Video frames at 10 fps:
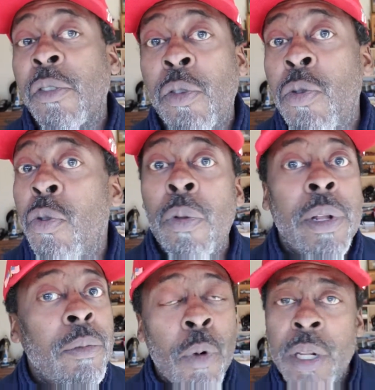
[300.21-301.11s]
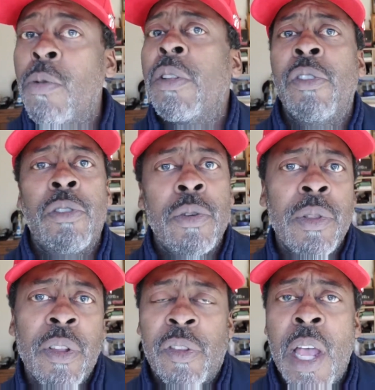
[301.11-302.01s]
of school and what he wants to do
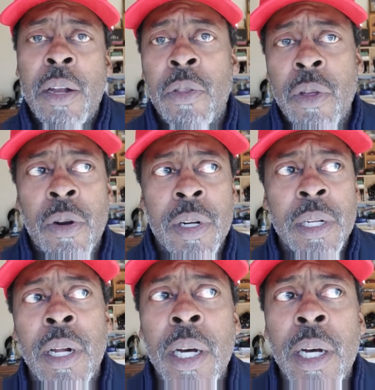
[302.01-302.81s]
and this, that, and the third. And,